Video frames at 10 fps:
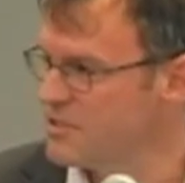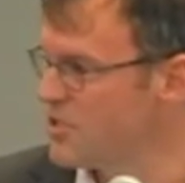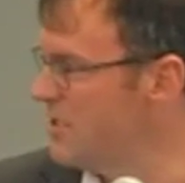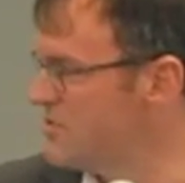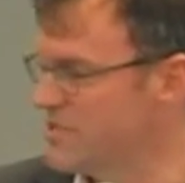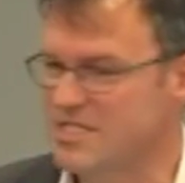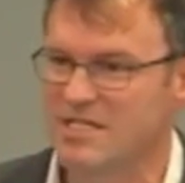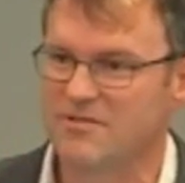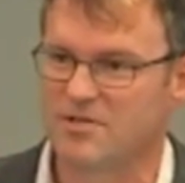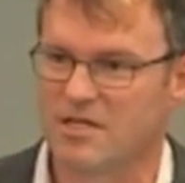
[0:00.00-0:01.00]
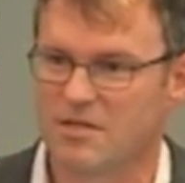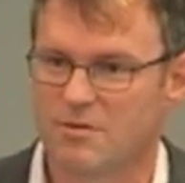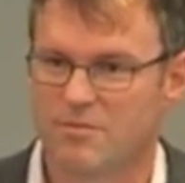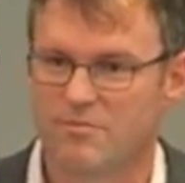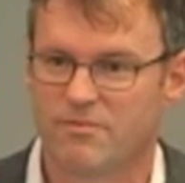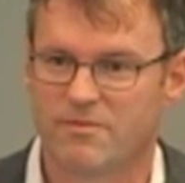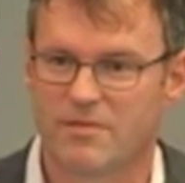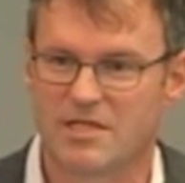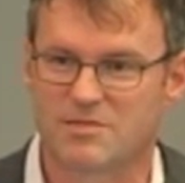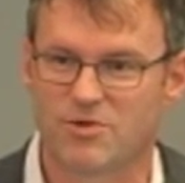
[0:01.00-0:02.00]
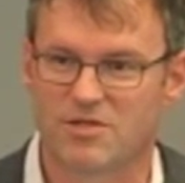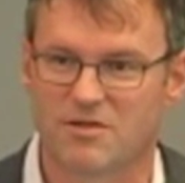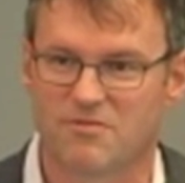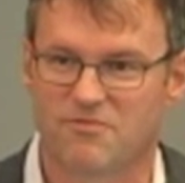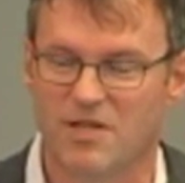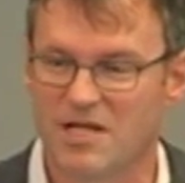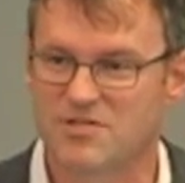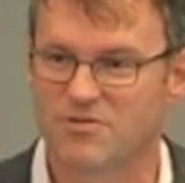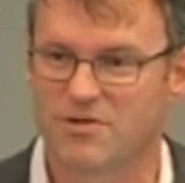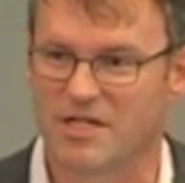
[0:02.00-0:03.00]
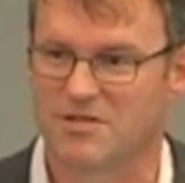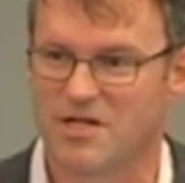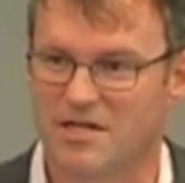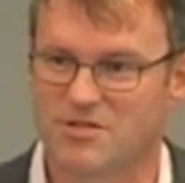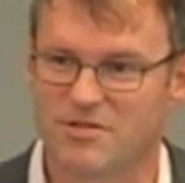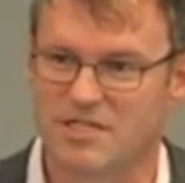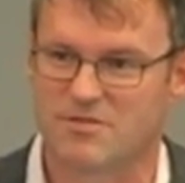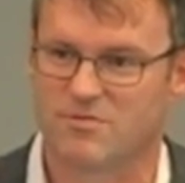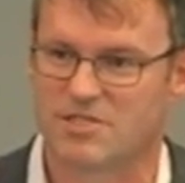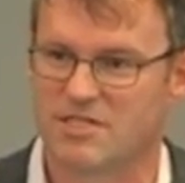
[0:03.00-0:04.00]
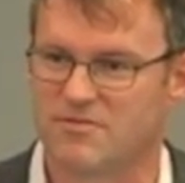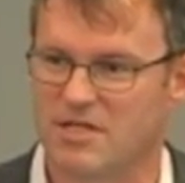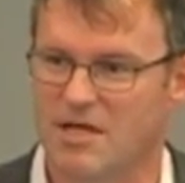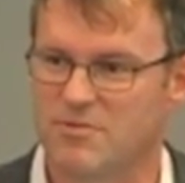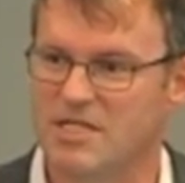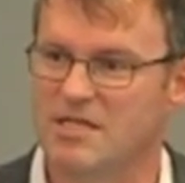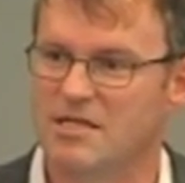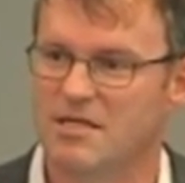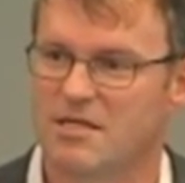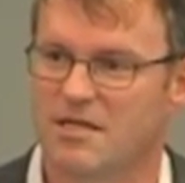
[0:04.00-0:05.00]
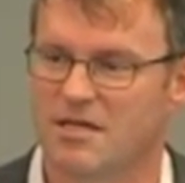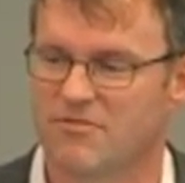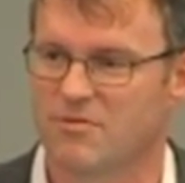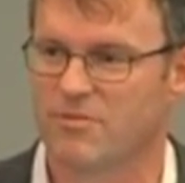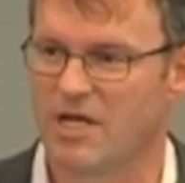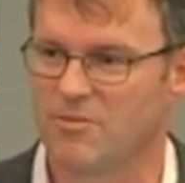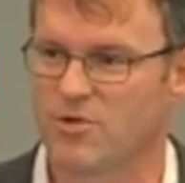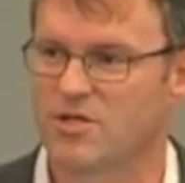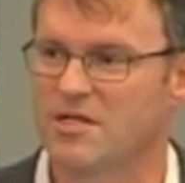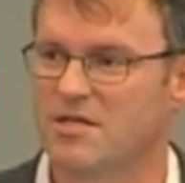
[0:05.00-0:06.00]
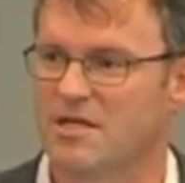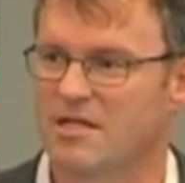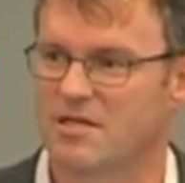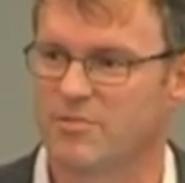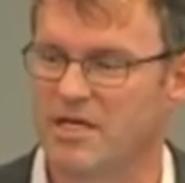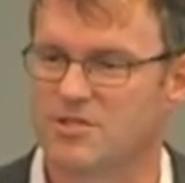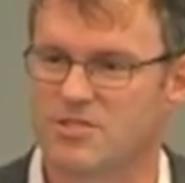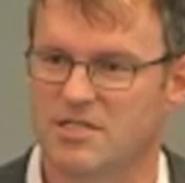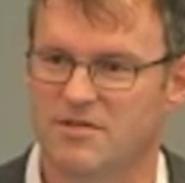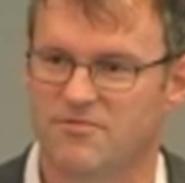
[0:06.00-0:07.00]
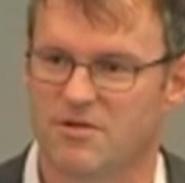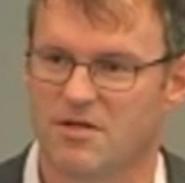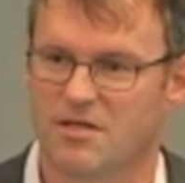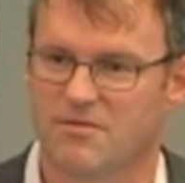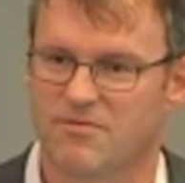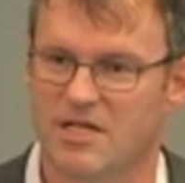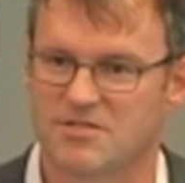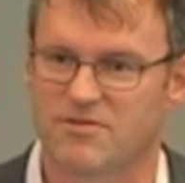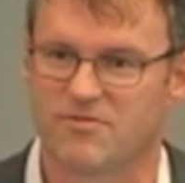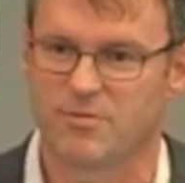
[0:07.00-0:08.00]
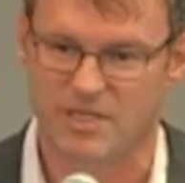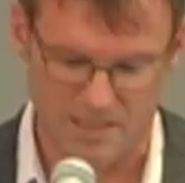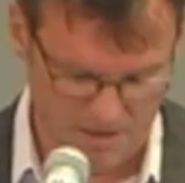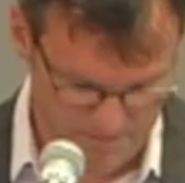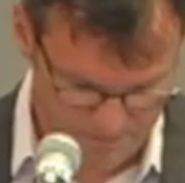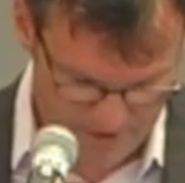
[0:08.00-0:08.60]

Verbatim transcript: Charles received a, he's both a philosopher and a doctor. He's received an M D uh, from Alberta and a PhD from, in philosophy from McGill.